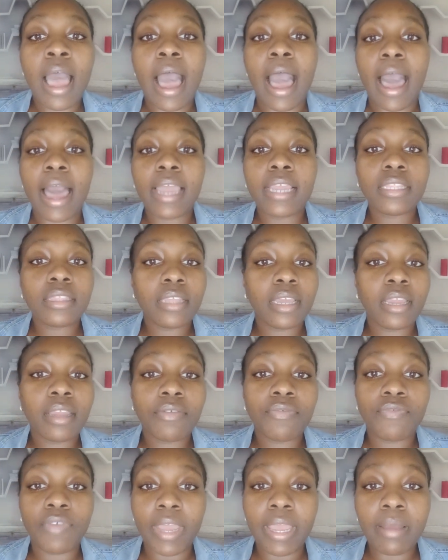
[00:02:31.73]
I
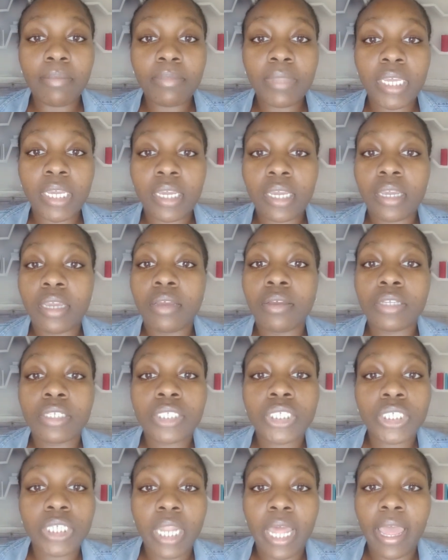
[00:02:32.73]
think family
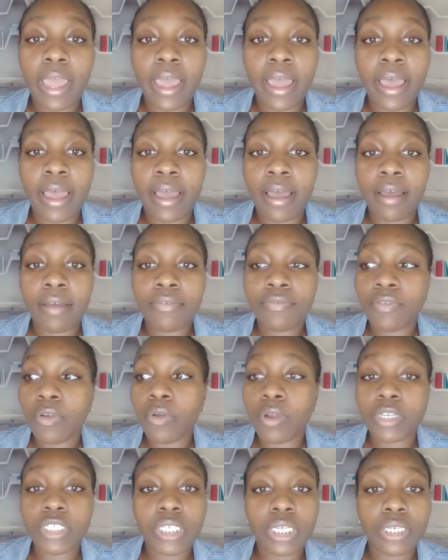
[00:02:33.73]
should have
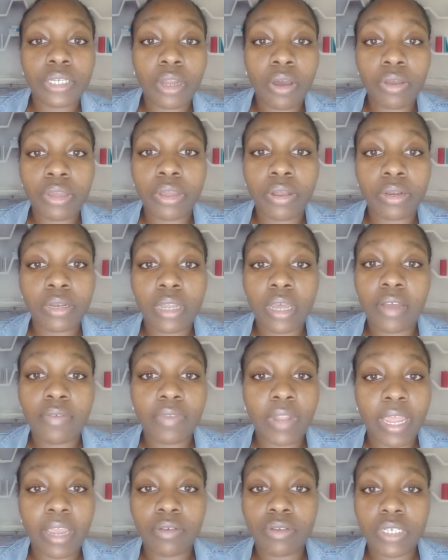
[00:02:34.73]
or should know your love
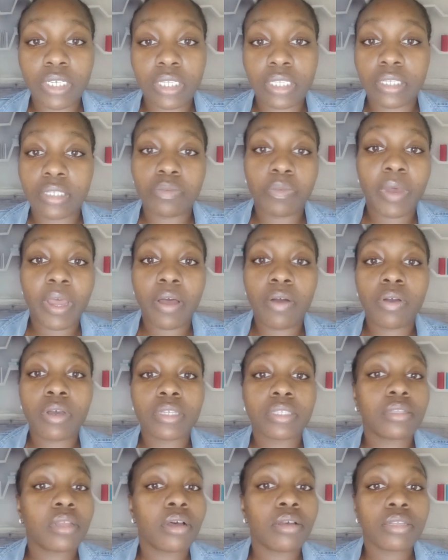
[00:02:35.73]
languages as well,
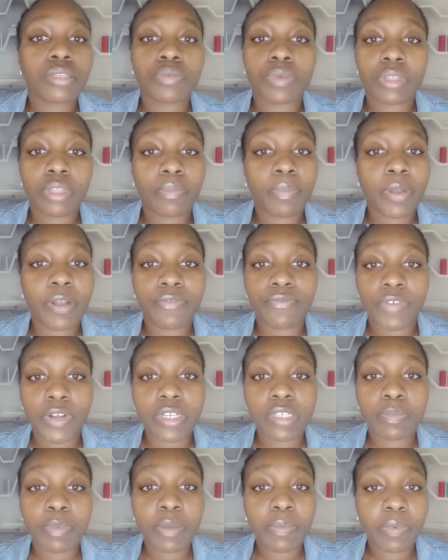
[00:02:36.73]
because those were the
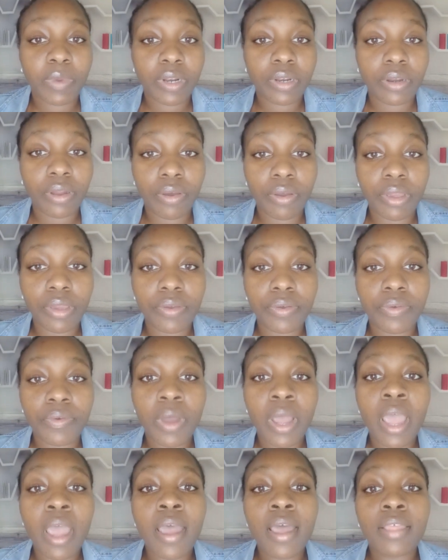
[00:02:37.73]
first people to know
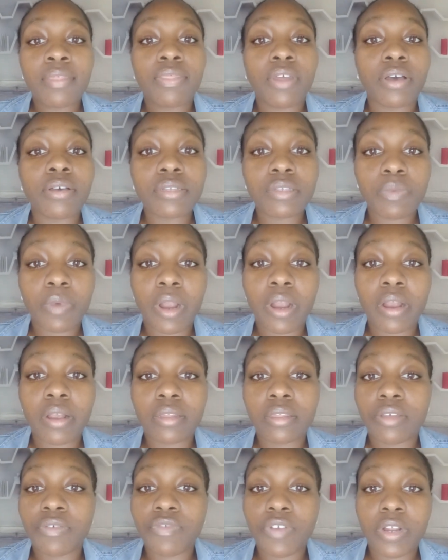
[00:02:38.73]
you. Those were
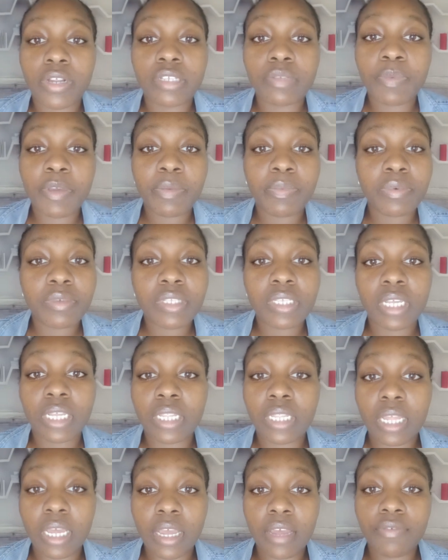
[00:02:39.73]
the first people to
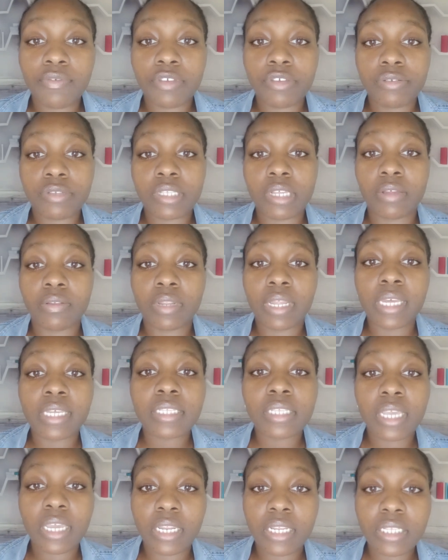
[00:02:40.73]
love you. So
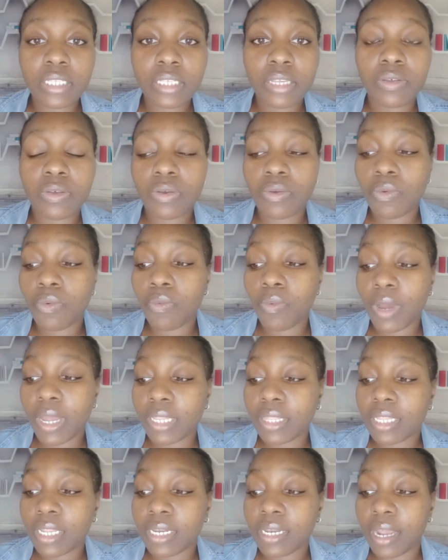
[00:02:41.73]
let's get into
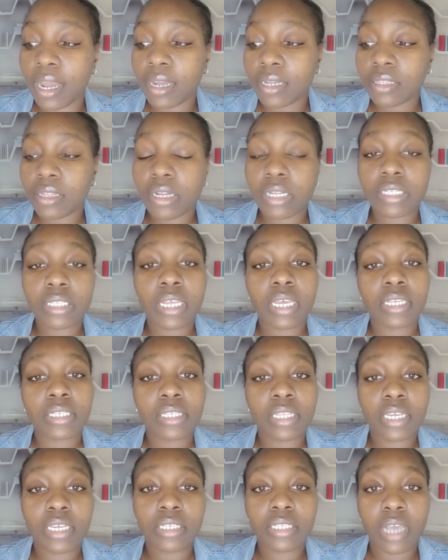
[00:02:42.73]
what the doctor says
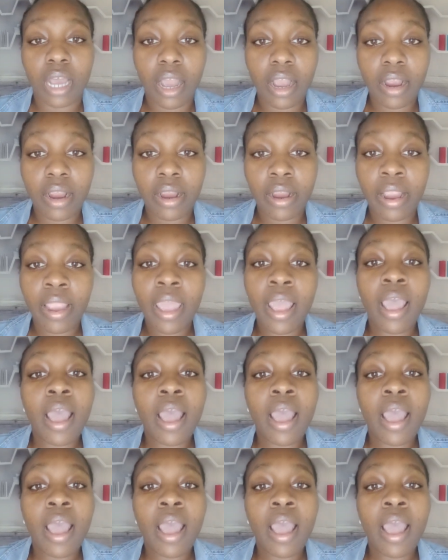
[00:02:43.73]
these are.